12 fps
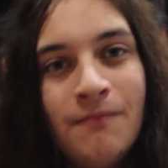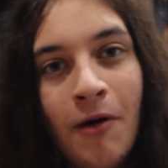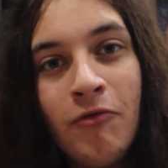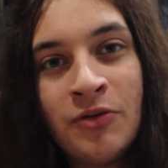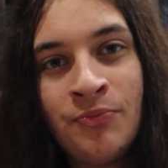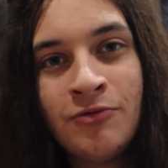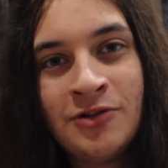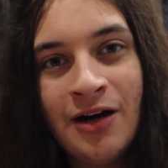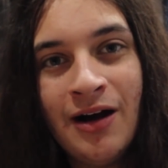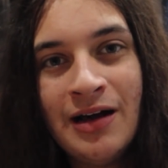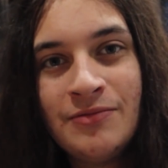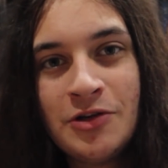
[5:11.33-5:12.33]
multiple
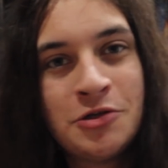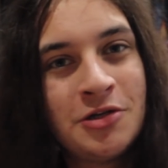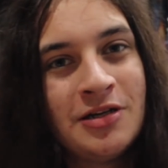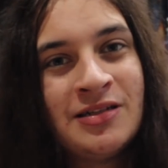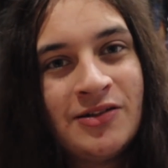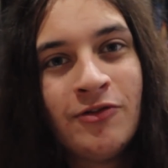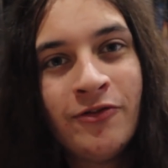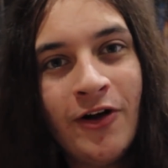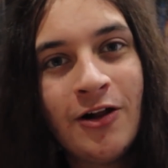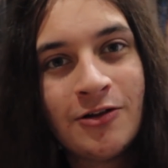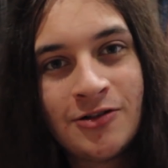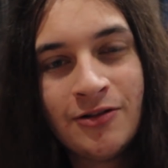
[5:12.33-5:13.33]
times and she still
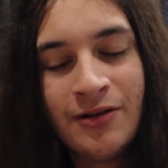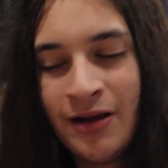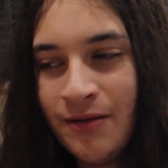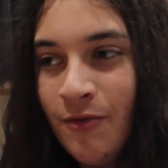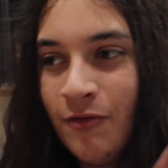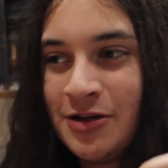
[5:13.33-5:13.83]
advanced on him,